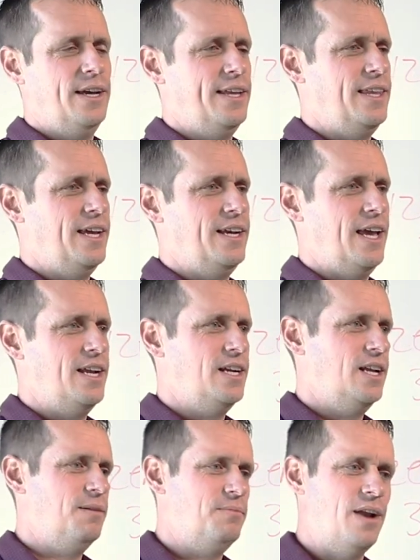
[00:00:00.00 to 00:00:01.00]
and then
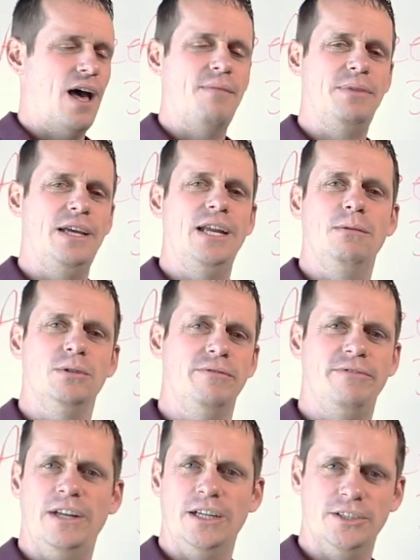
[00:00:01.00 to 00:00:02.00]
ended up not being able
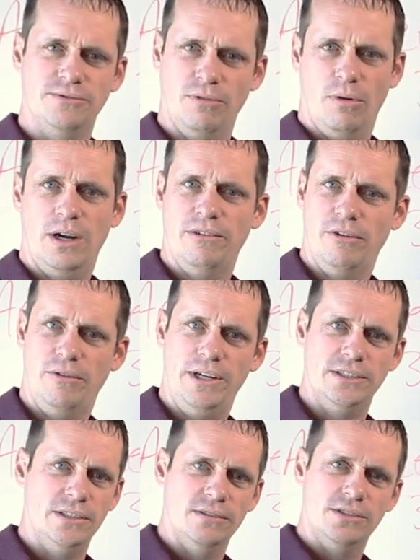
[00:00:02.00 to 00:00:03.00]
to finish for whatever
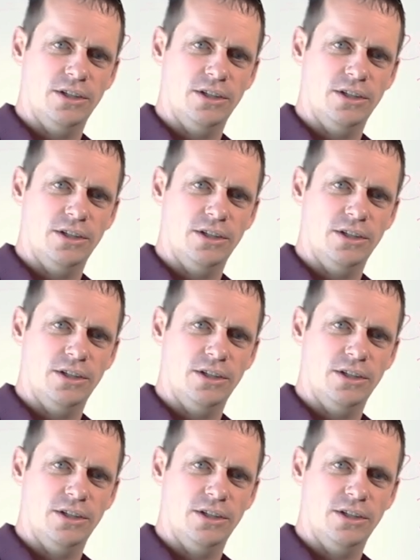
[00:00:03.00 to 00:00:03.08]
reason.